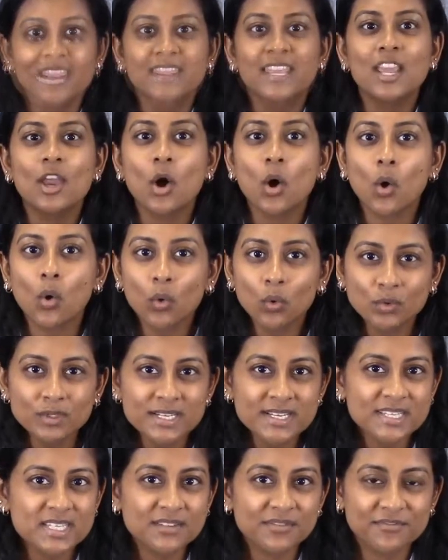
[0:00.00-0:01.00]
The
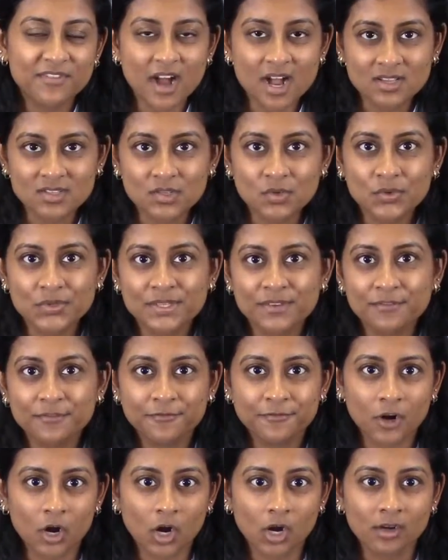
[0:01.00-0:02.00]
oldest fossils of
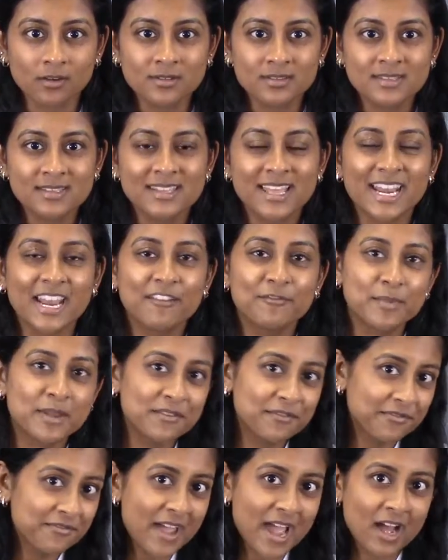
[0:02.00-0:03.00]
ferns that have
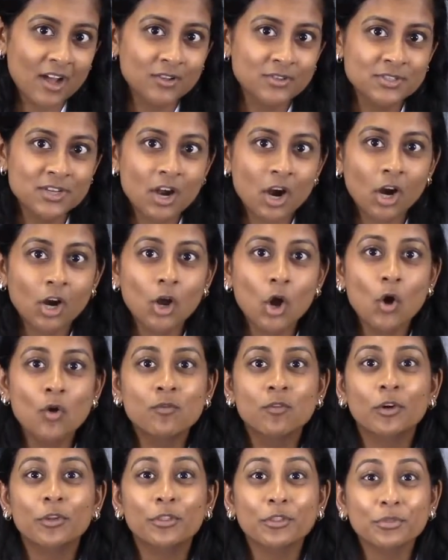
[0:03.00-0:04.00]
been found are
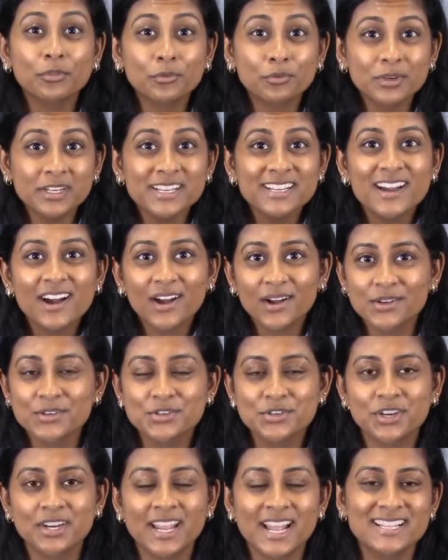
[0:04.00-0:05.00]
over
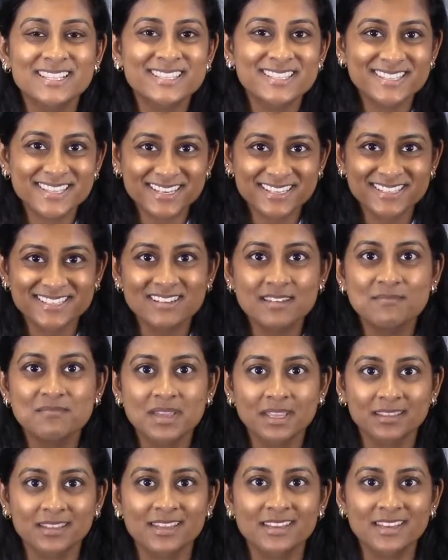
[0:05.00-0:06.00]
360
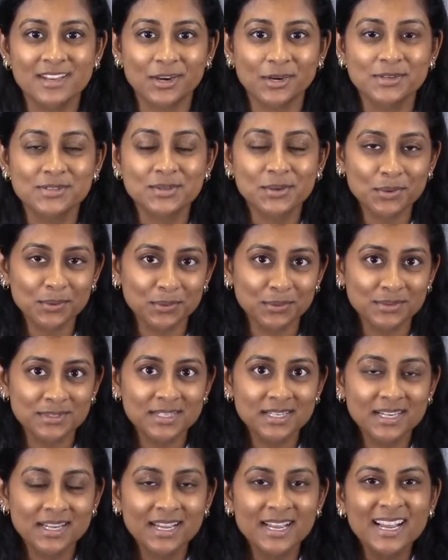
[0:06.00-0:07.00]
million years
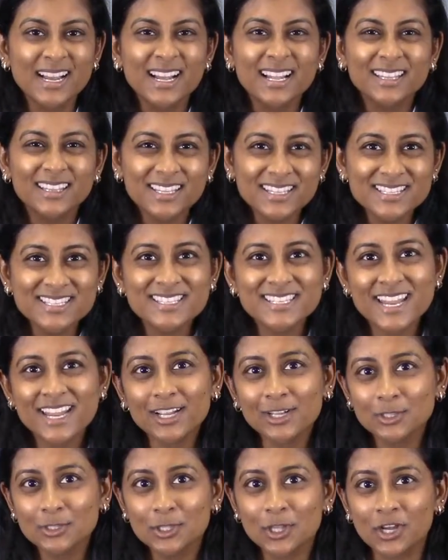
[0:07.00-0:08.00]
old. Let's
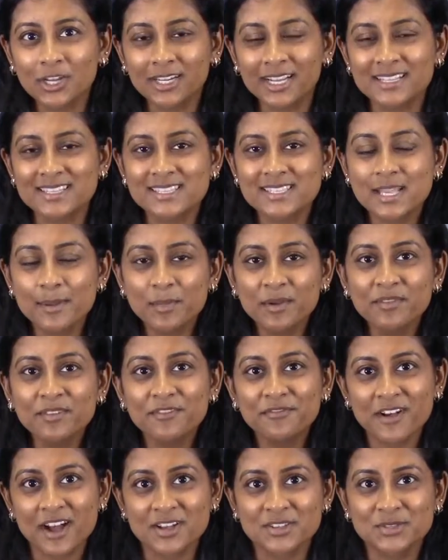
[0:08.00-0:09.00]
take a look at some of
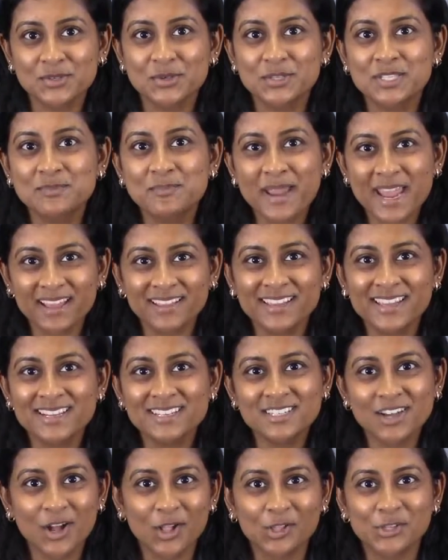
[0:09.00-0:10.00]
the fossils
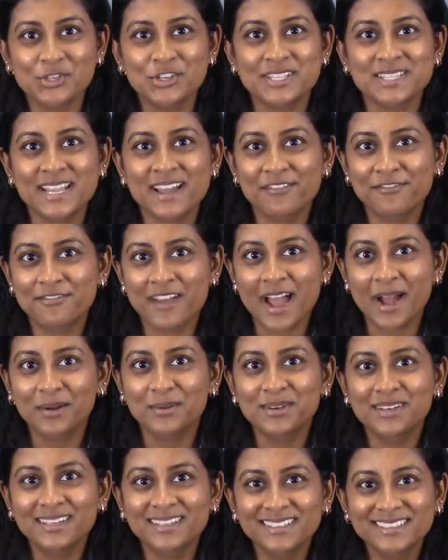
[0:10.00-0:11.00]
paleontologists have found.